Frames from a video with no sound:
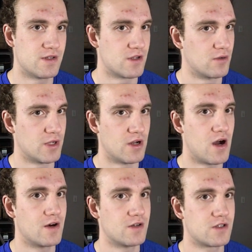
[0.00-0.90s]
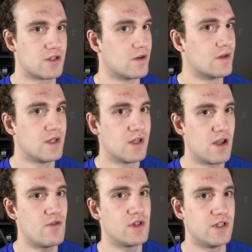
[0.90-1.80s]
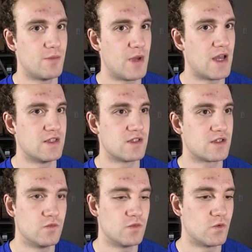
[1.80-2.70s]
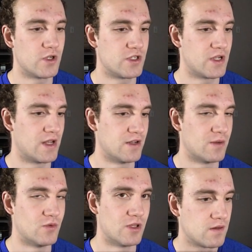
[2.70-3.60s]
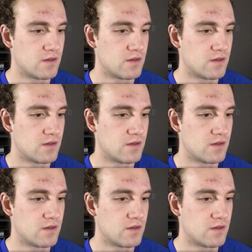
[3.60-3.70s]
they're a bit hotter, so it really depends what you end up with.